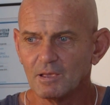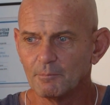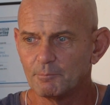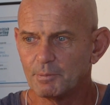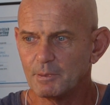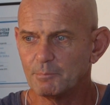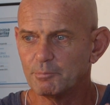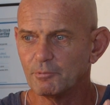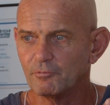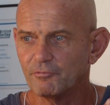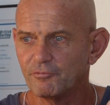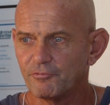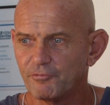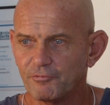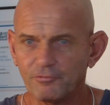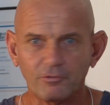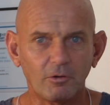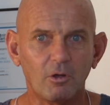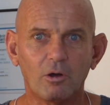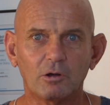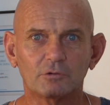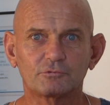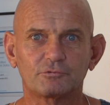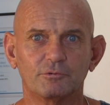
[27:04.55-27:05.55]
People
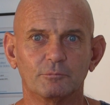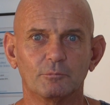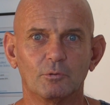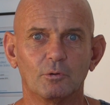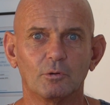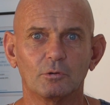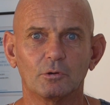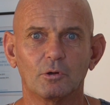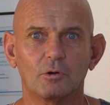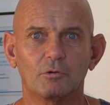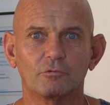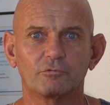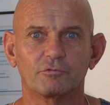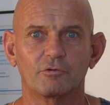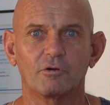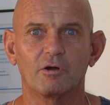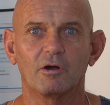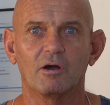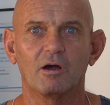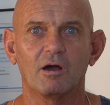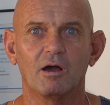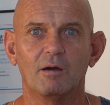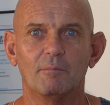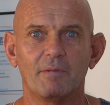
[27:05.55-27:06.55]
flocked from all
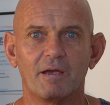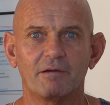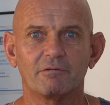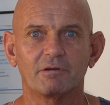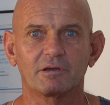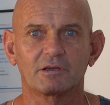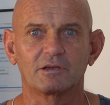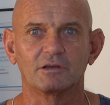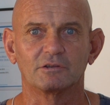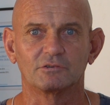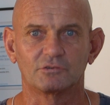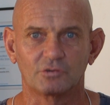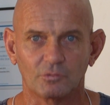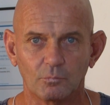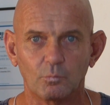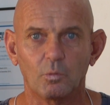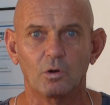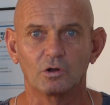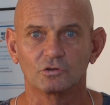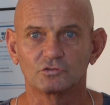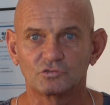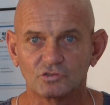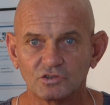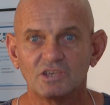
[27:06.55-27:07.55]
over America to
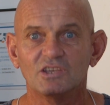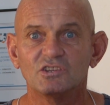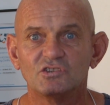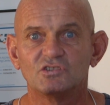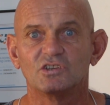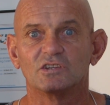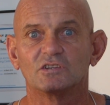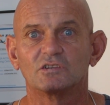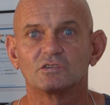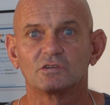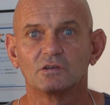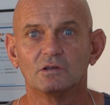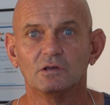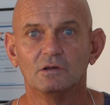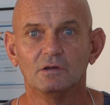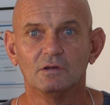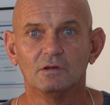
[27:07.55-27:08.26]
watch Gidget.